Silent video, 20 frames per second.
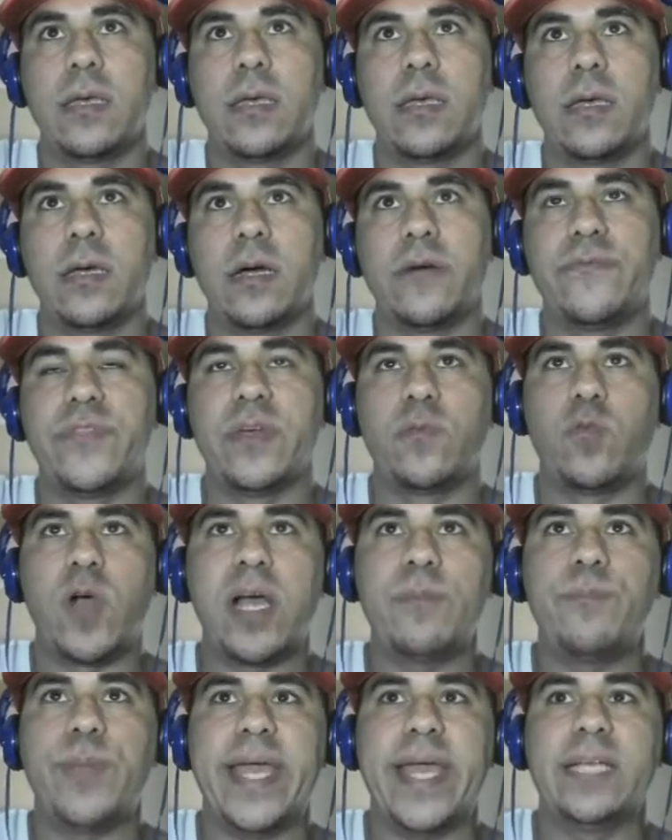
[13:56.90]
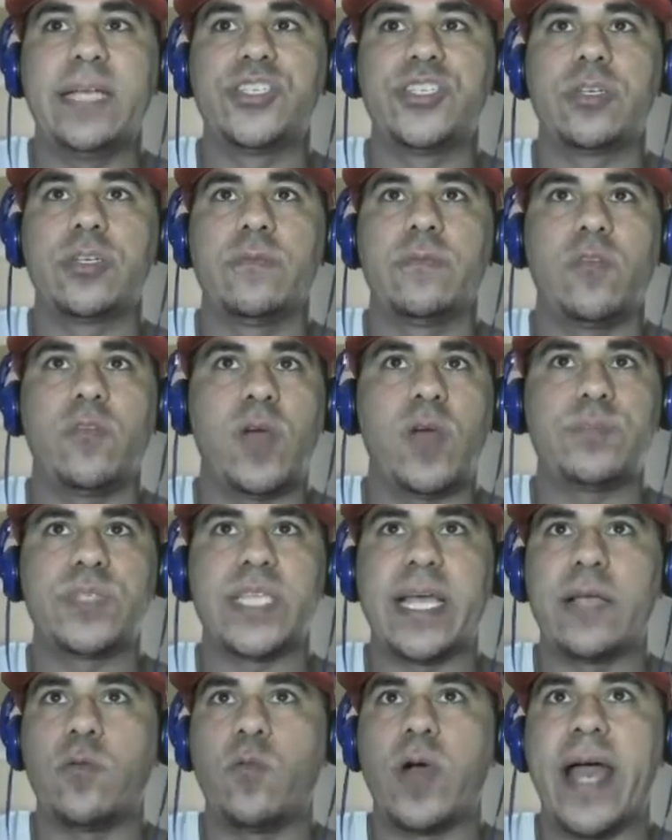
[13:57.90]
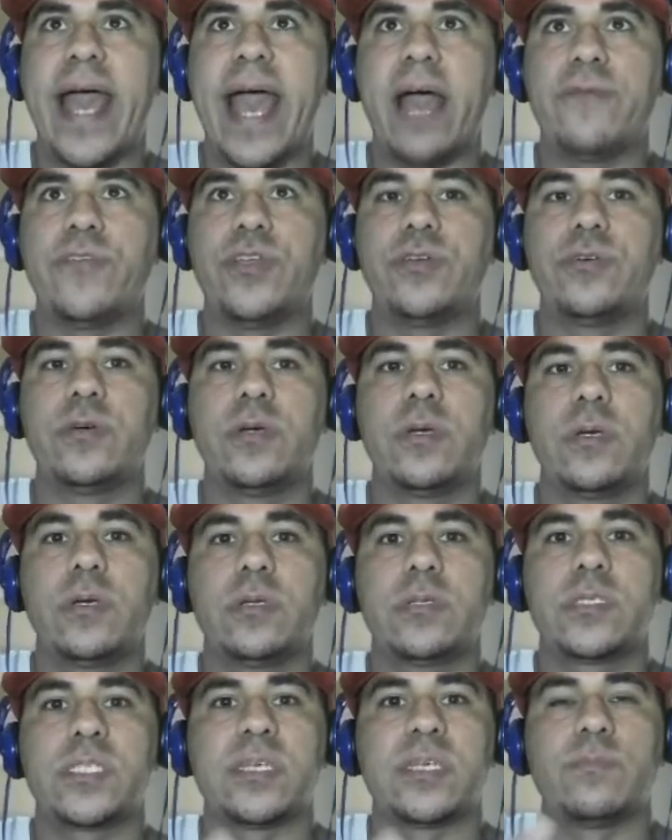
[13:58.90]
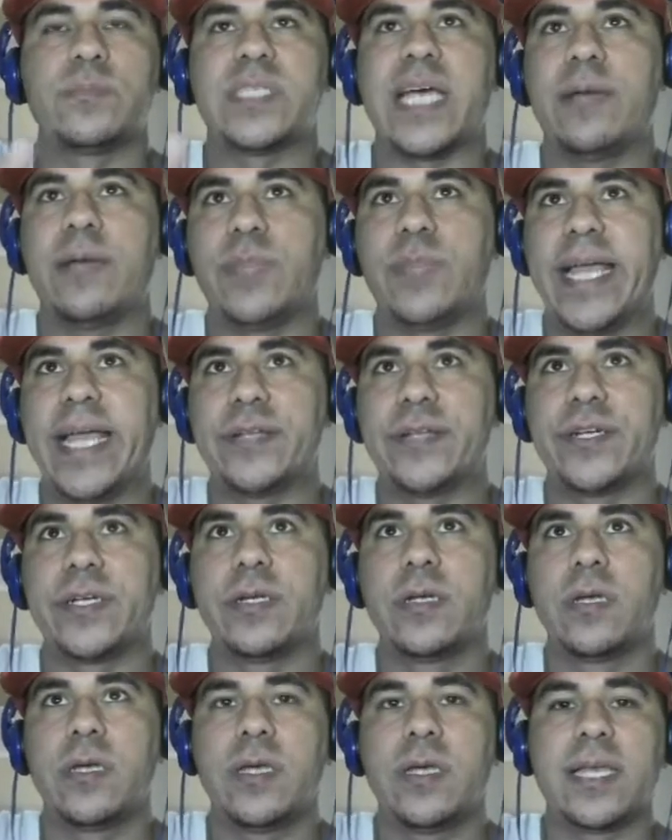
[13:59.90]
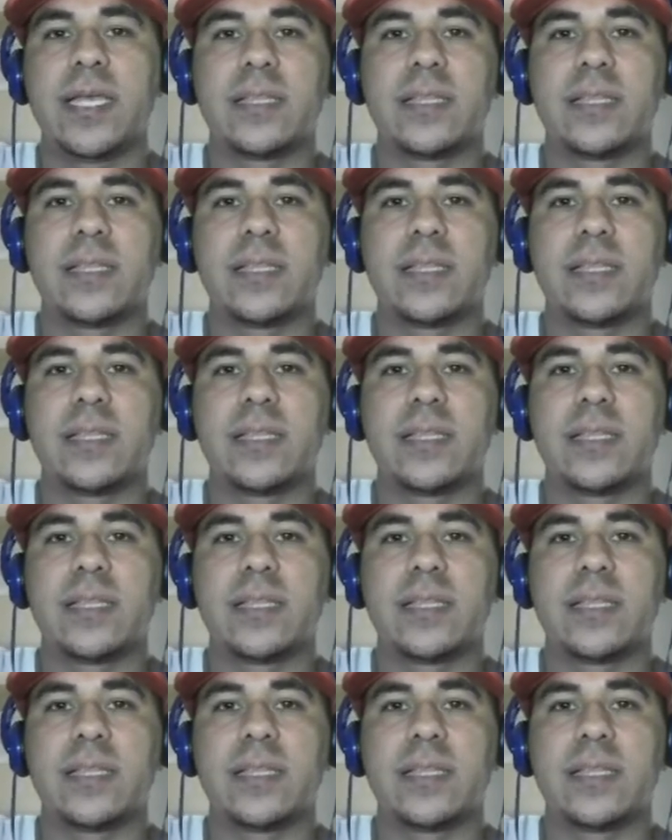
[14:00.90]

of the web page of the website, what have you, sometime later, it